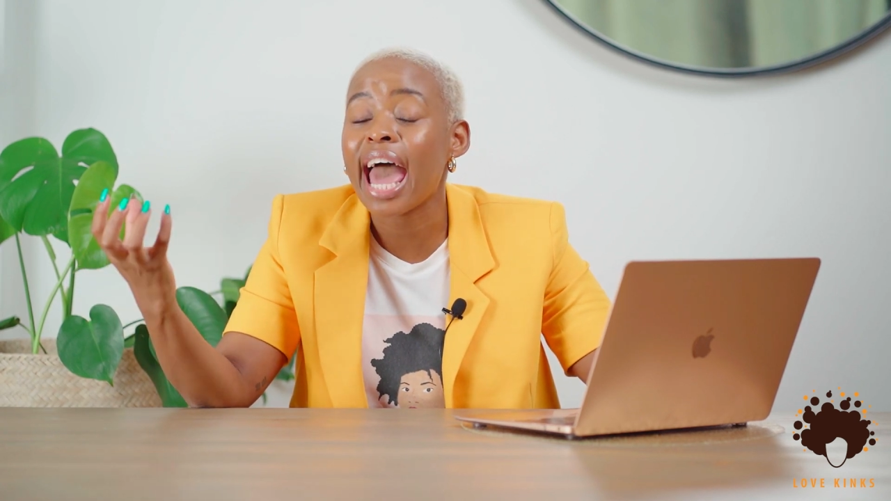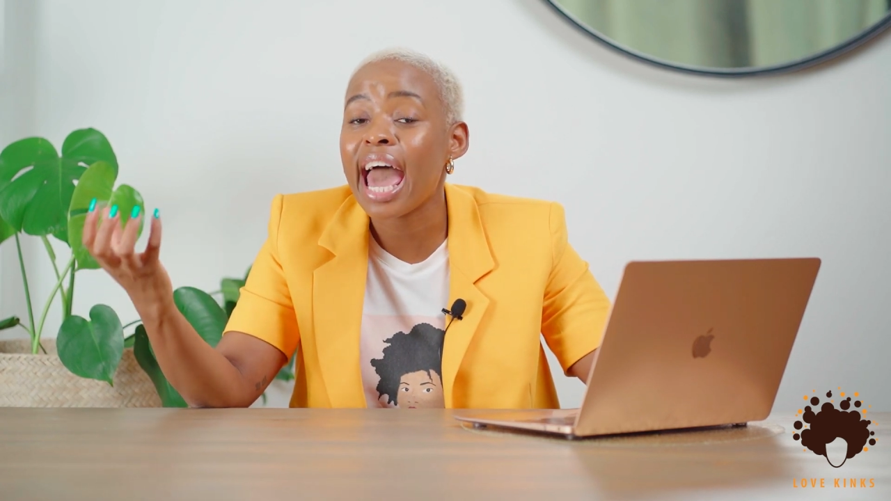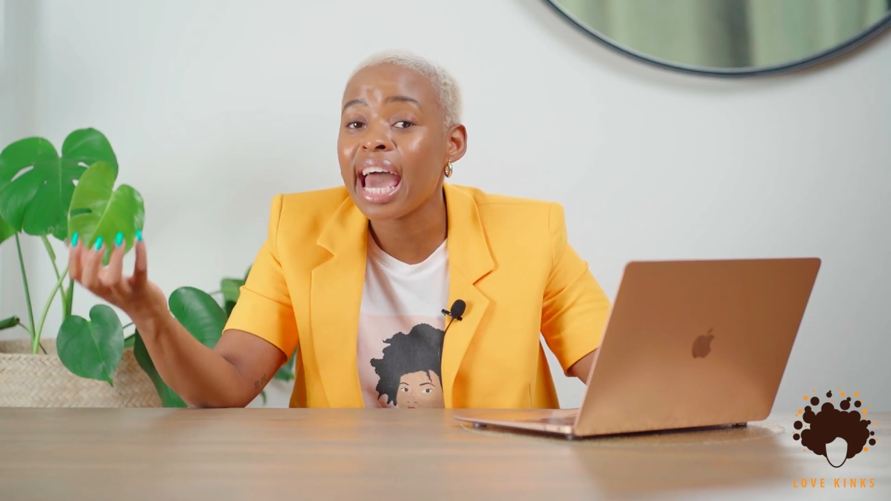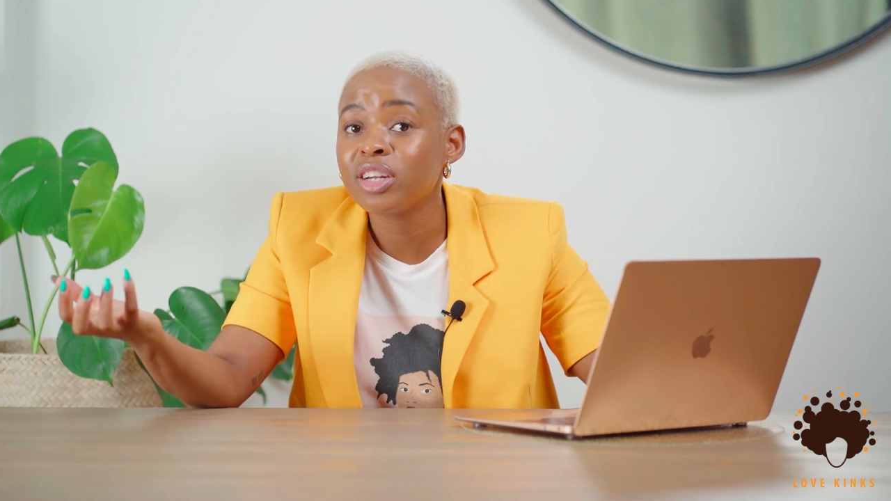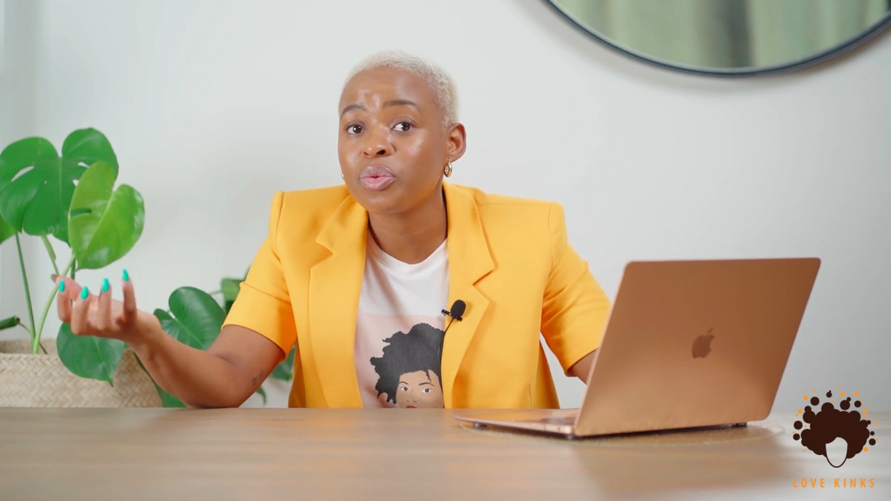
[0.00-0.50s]

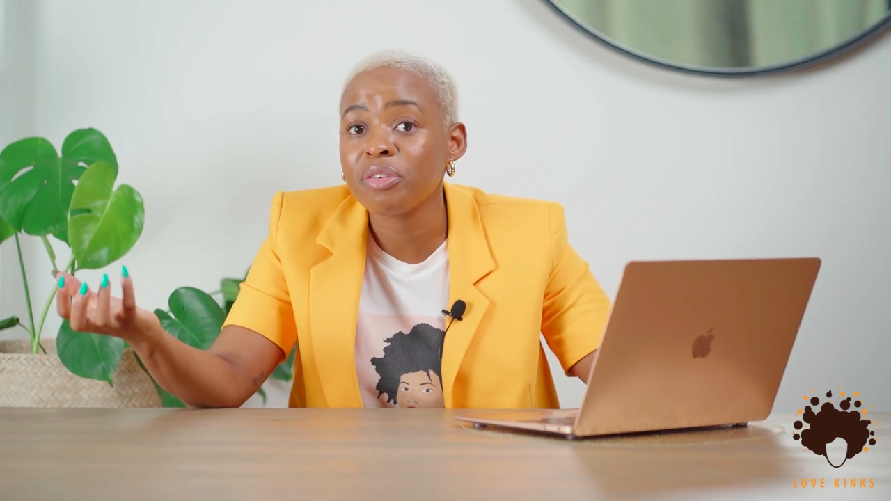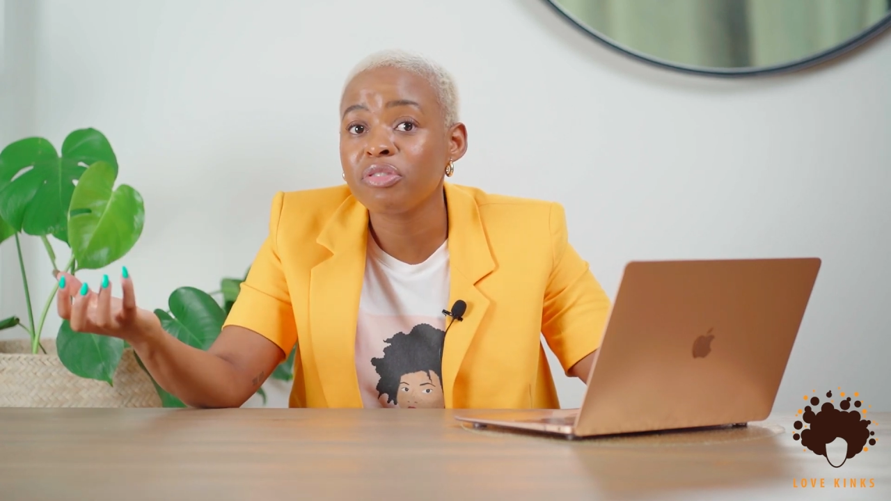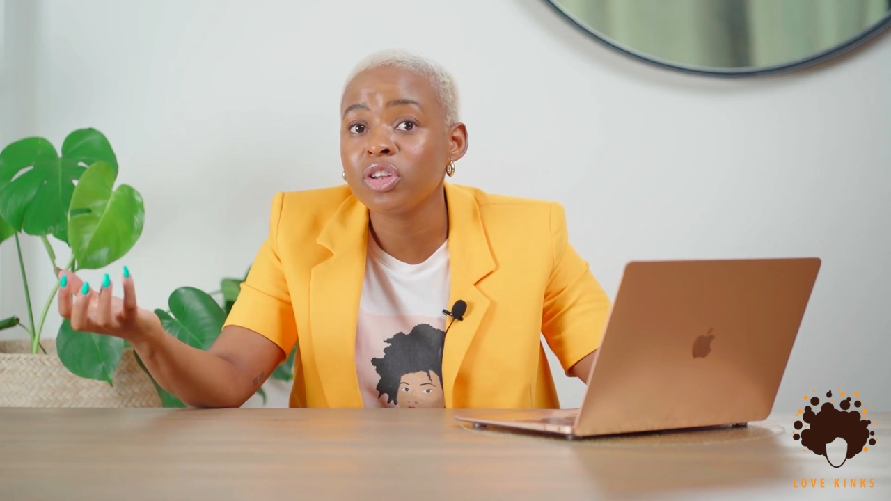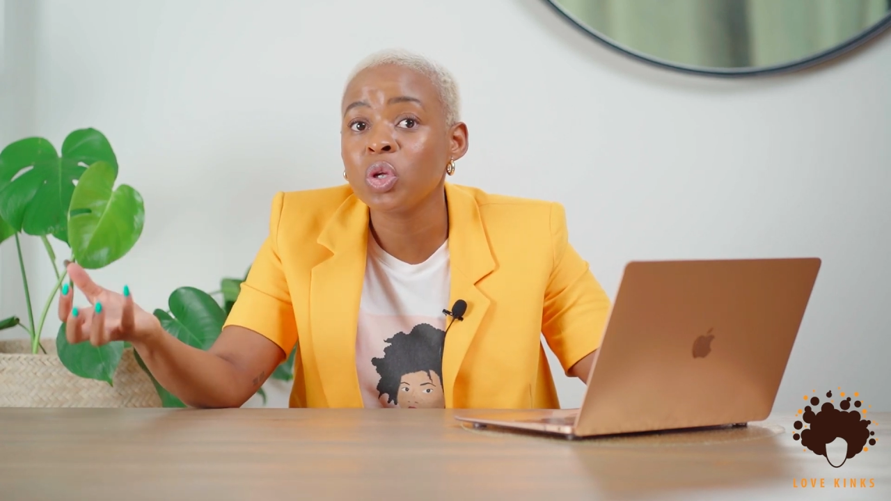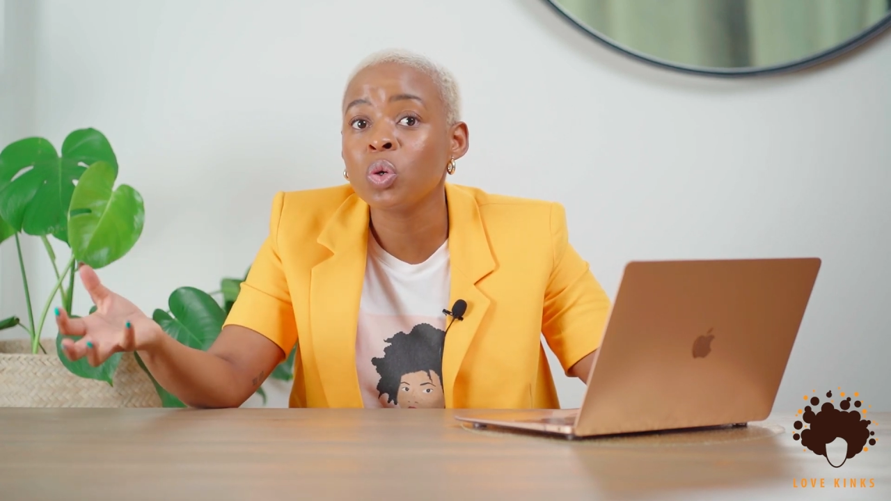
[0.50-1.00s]
ad
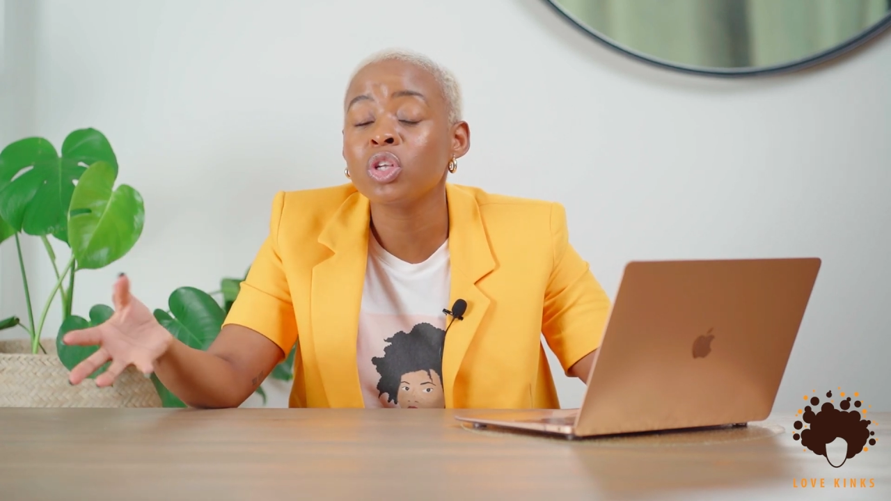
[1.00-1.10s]
revenue,